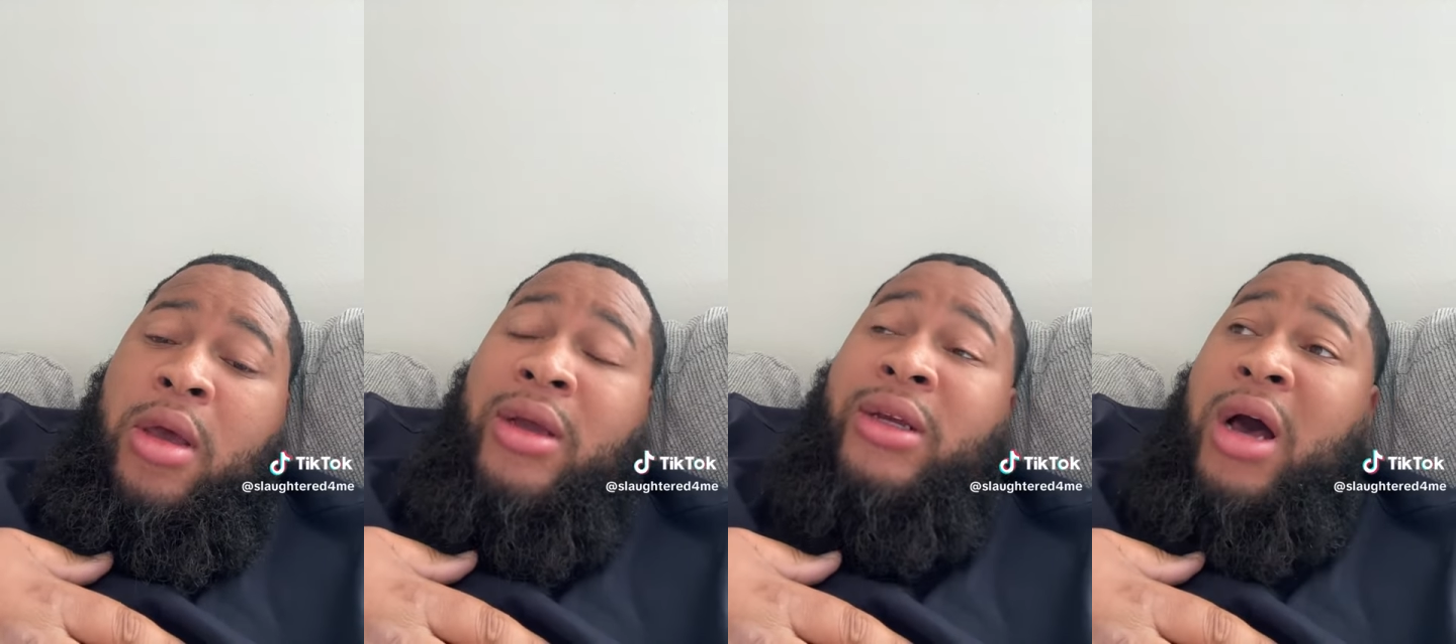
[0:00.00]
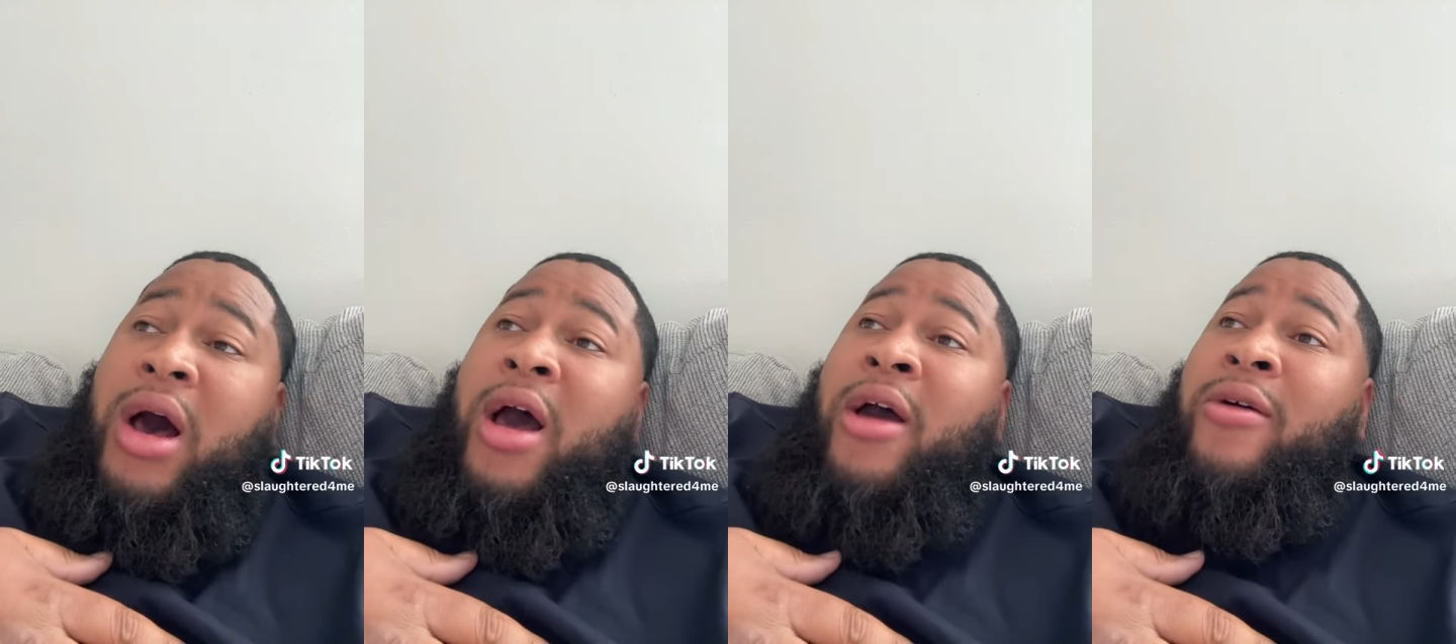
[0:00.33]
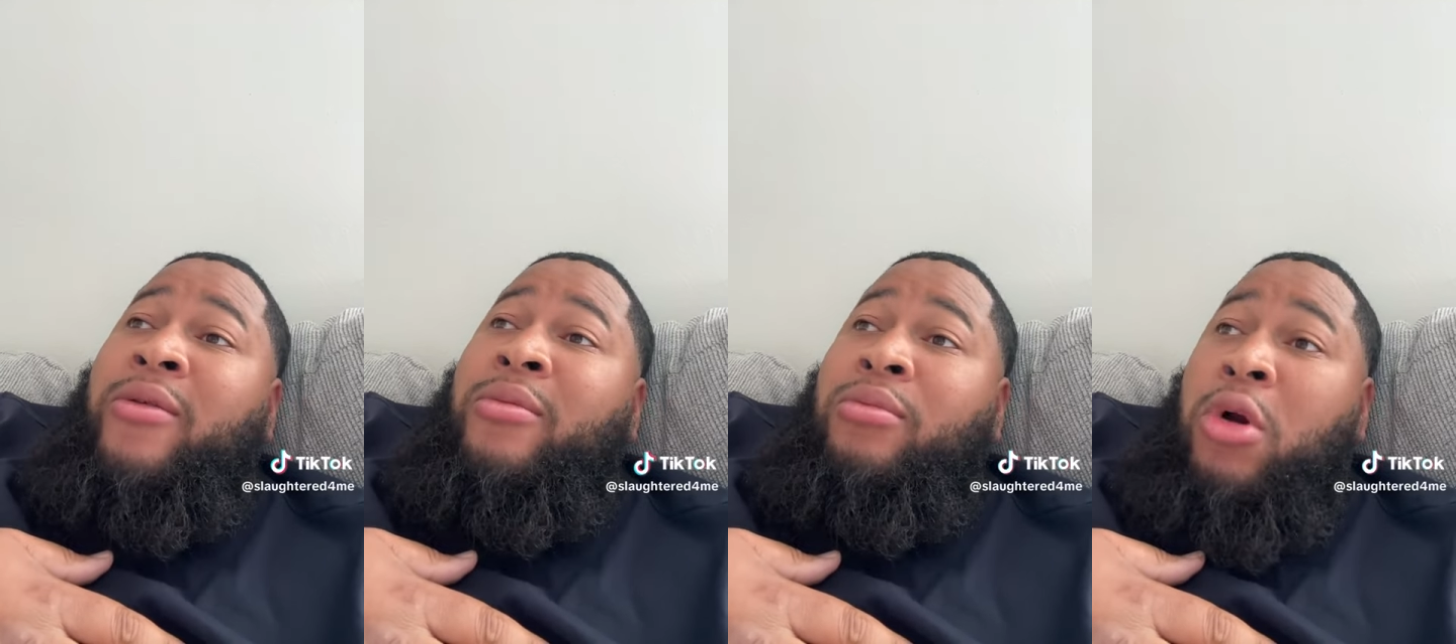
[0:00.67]
God
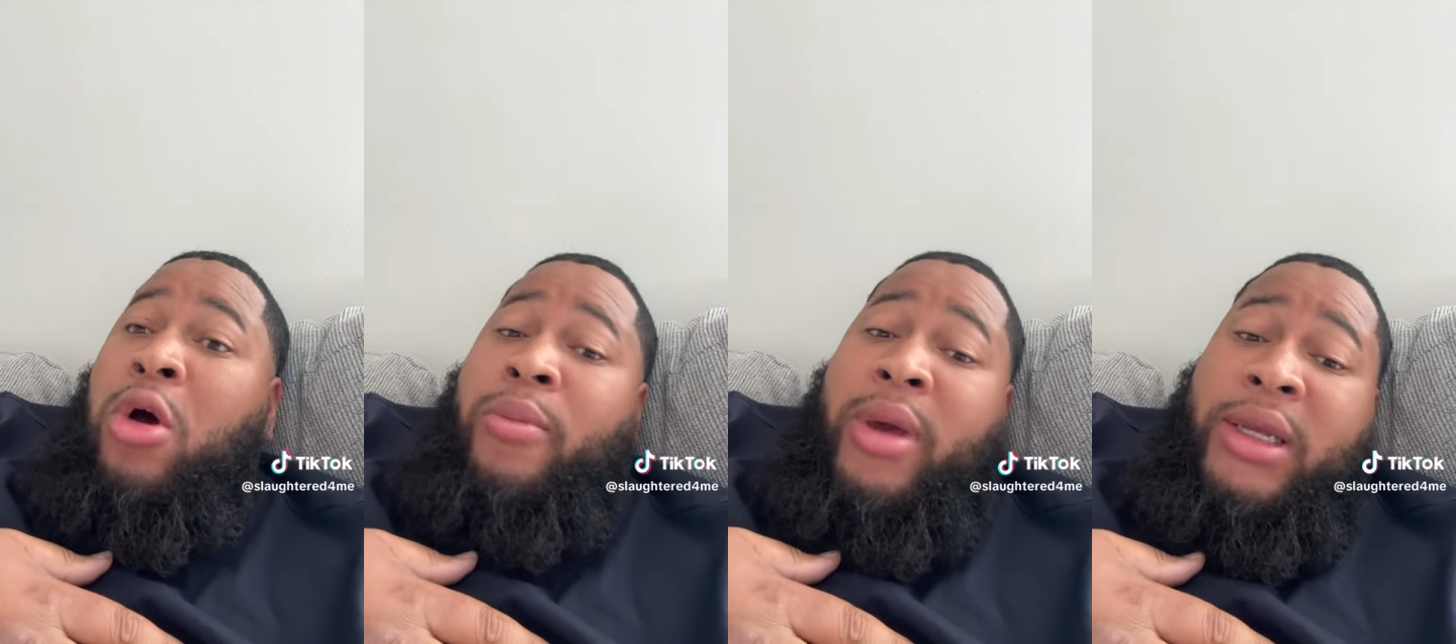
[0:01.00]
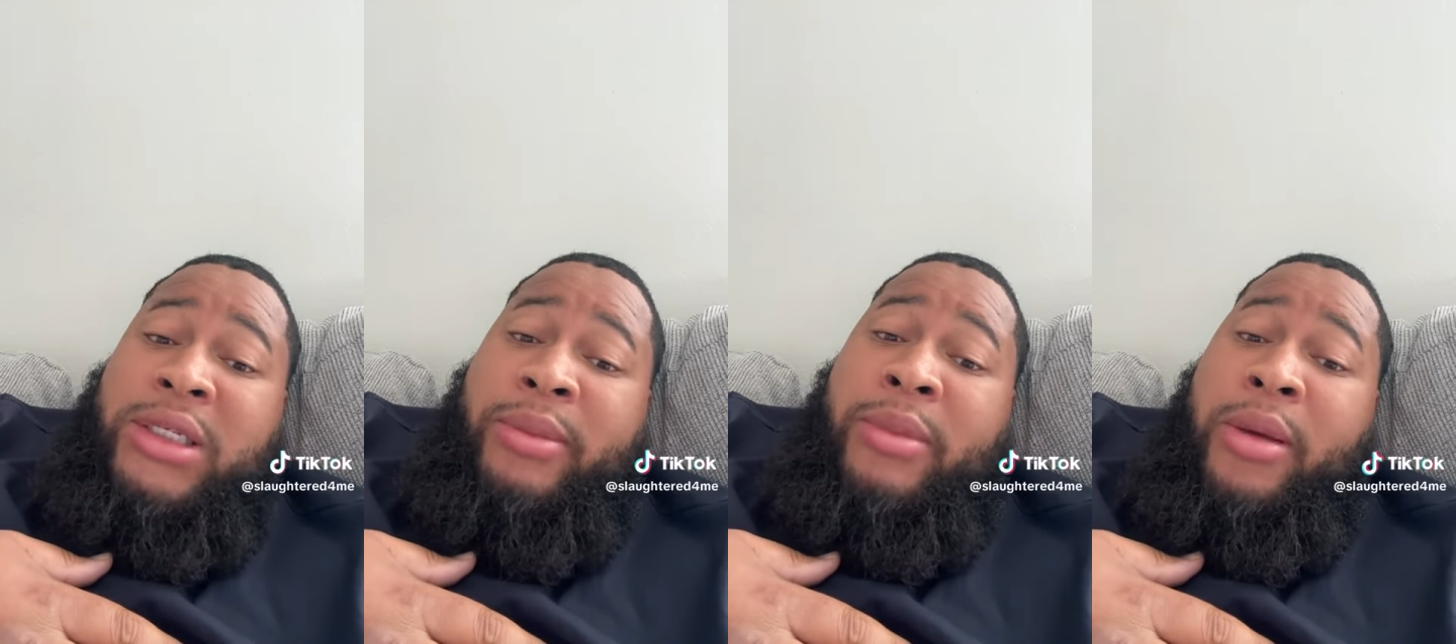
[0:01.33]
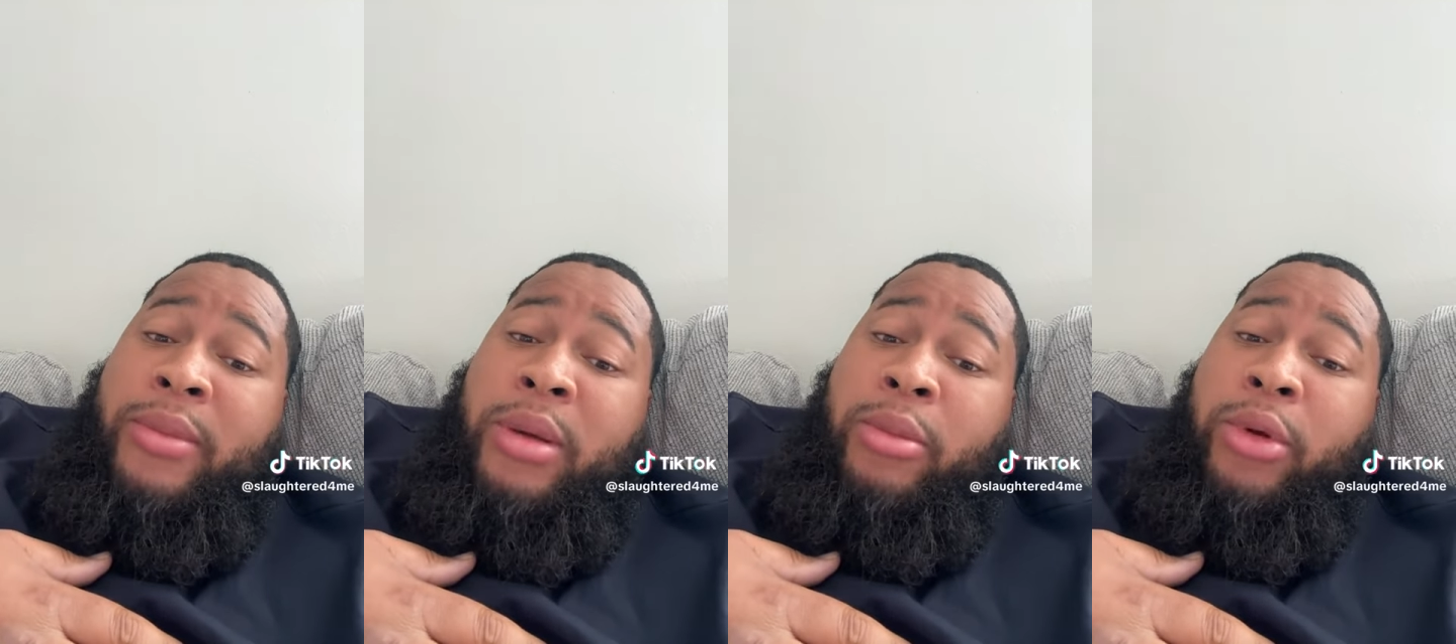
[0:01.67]
brought back to my
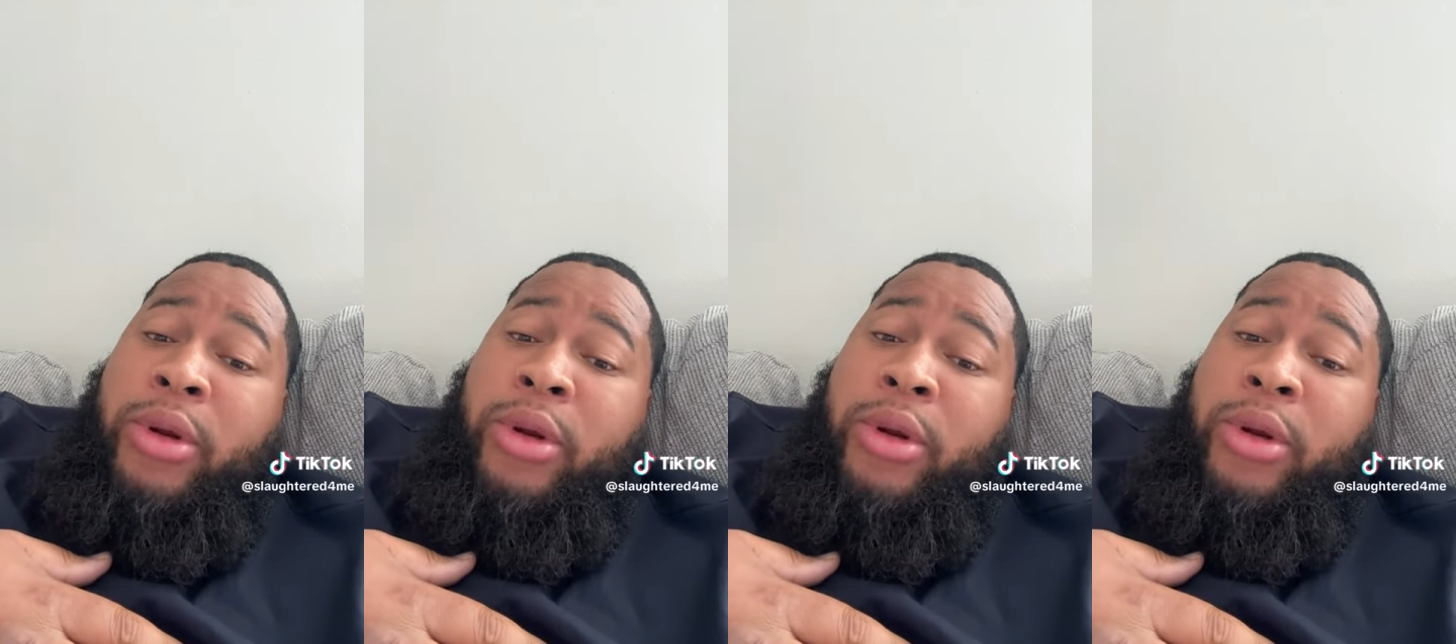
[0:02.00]
memory.